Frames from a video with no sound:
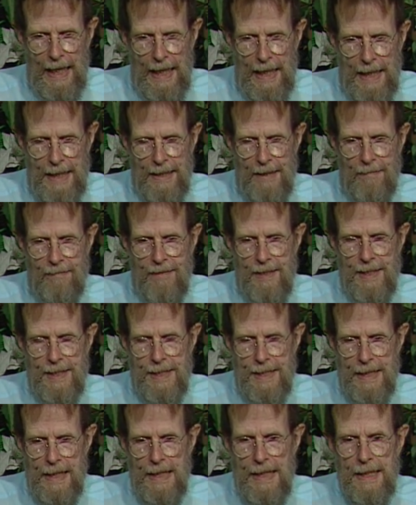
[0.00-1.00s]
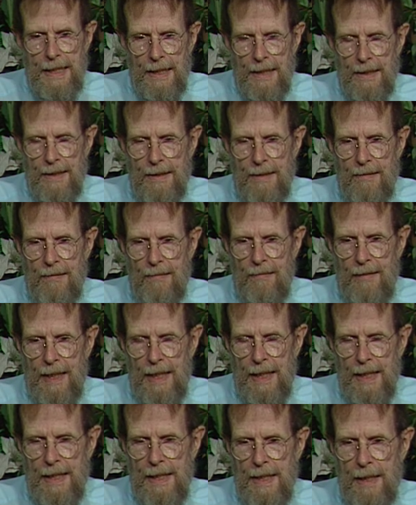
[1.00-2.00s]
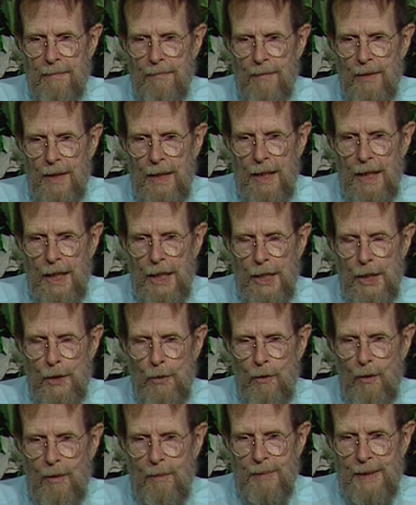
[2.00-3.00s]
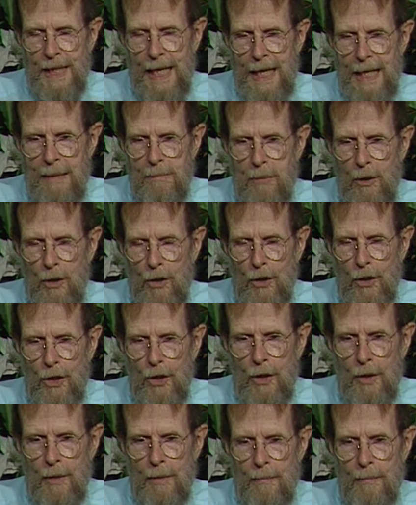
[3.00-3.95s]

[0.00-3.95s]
in a resilient grid, you will be able